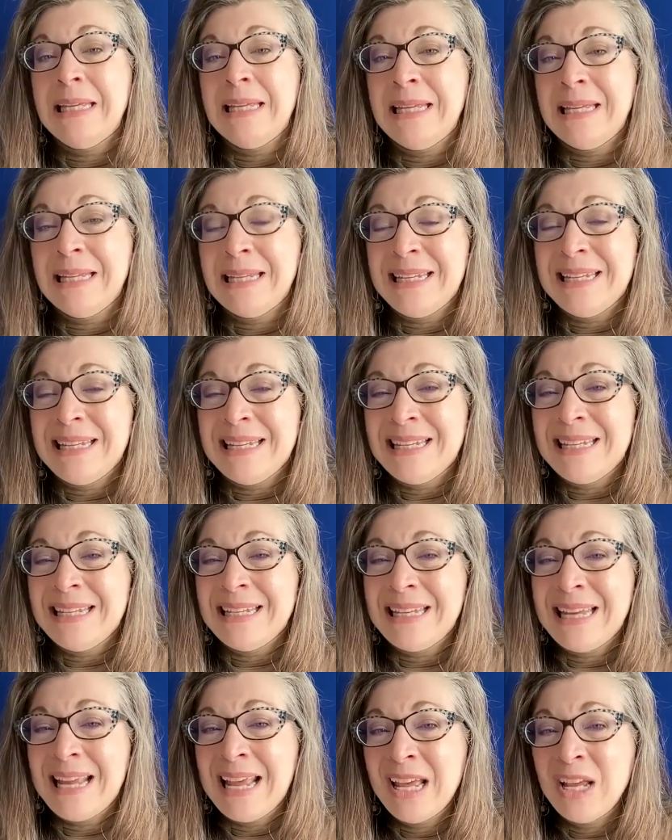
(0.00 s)
it
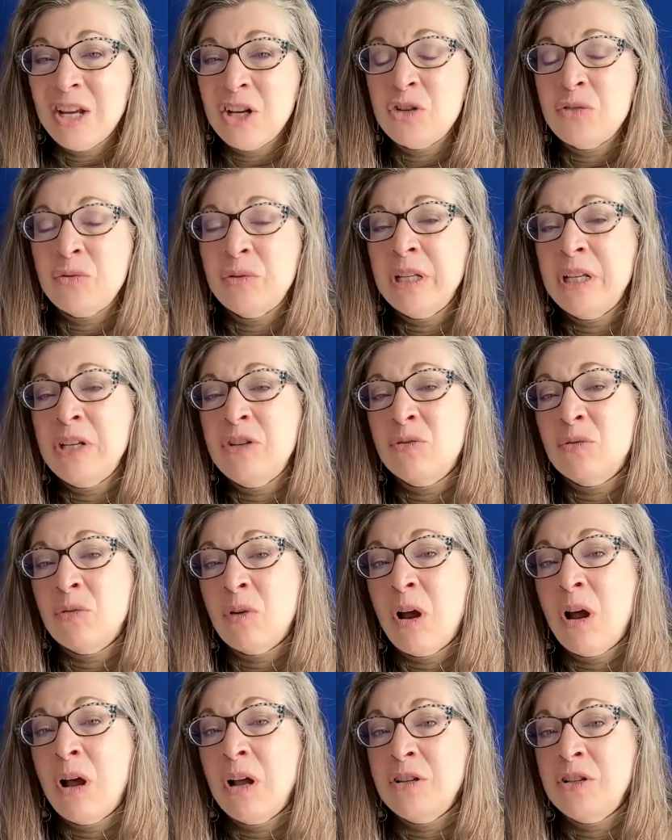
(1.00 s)
naturally
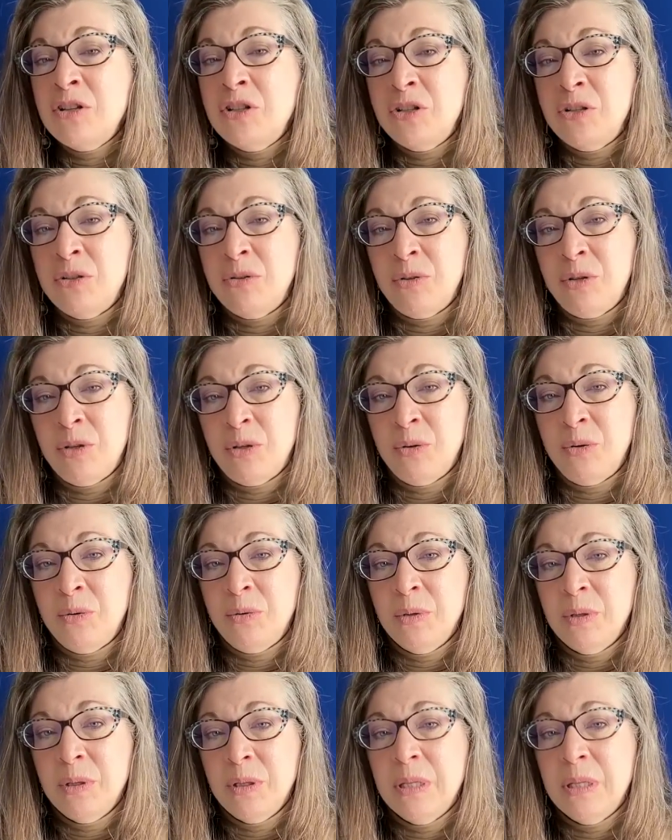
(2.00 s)
draws to you